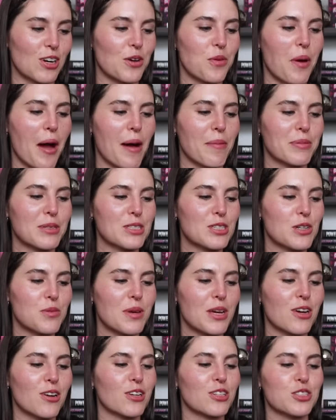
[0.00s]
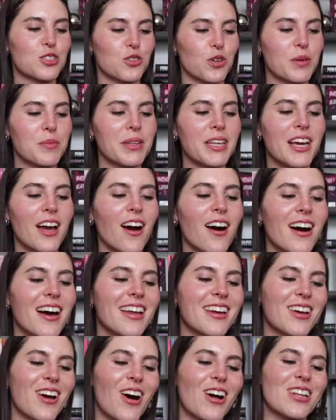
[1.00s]
who happens to be her extremely
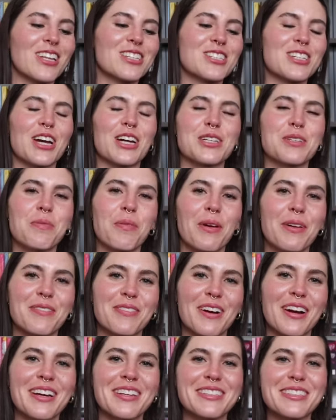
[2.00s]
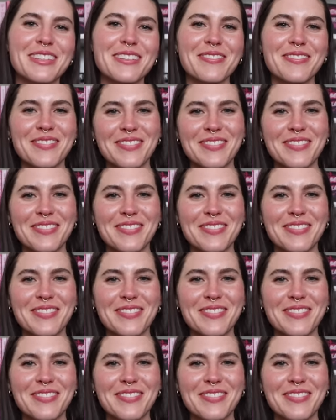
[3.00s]
hot college ex-boyfriend.